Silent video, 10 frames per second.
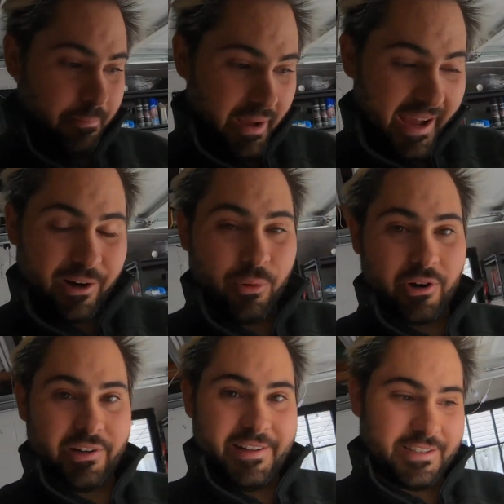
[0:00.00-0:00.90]
back where
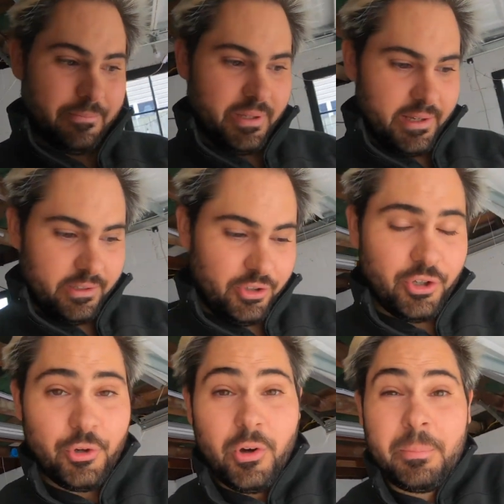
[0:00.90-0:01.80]
it needs to
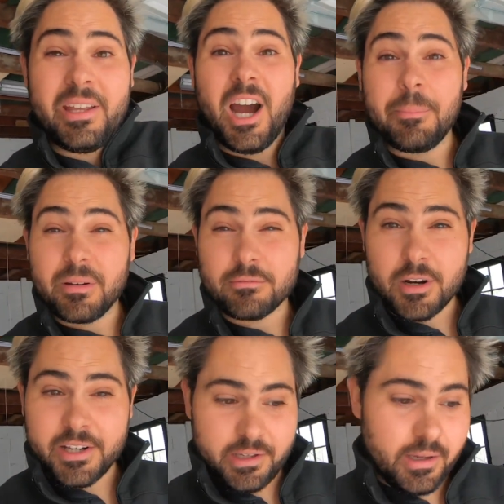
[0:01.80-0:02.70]
be up and
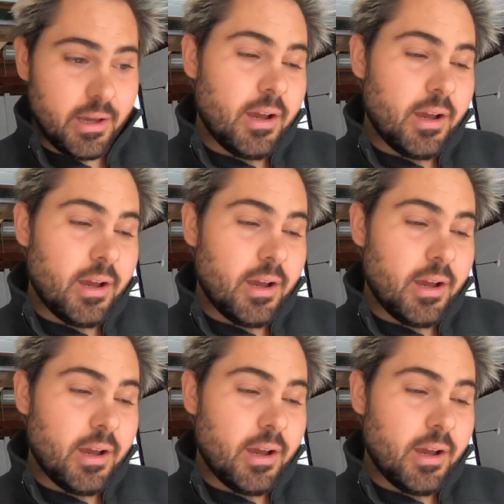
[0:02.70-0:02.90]
running.